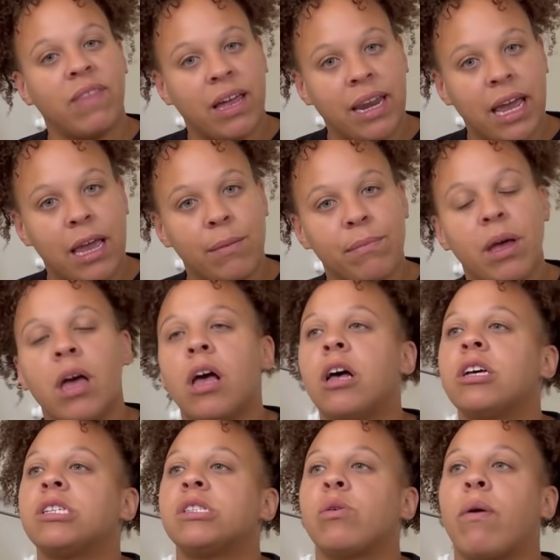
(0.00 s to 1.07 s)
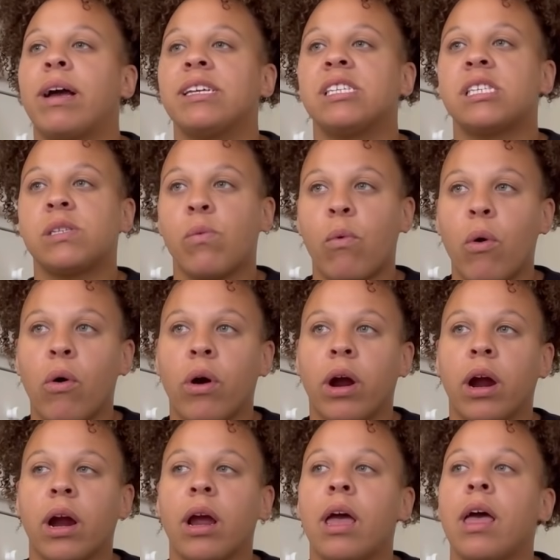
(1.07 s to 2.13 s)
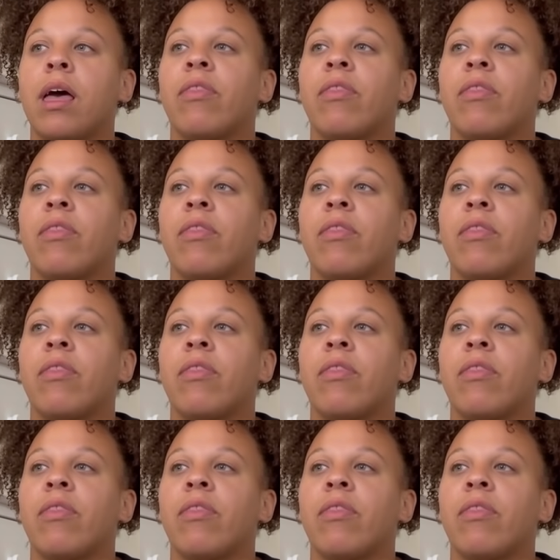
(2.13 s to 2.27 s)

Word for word: that name. So I swore